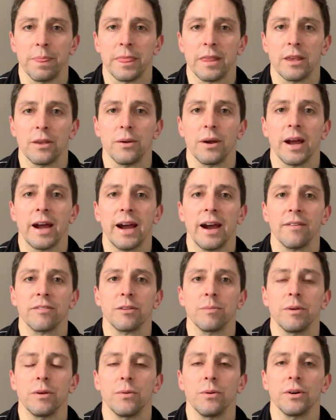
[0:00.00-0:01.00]
You have
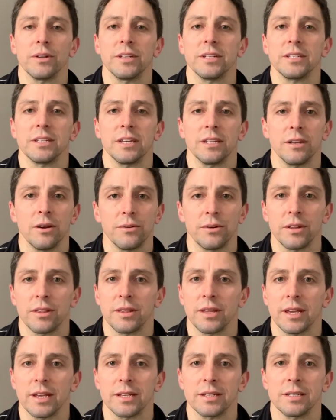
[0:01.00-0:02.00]
to be willing to say no to
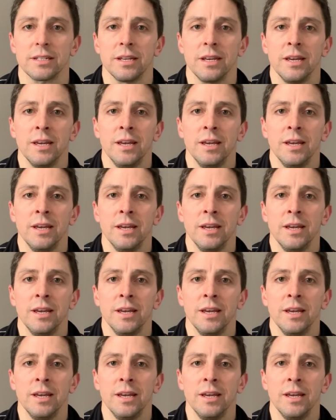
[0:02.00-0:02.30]
things.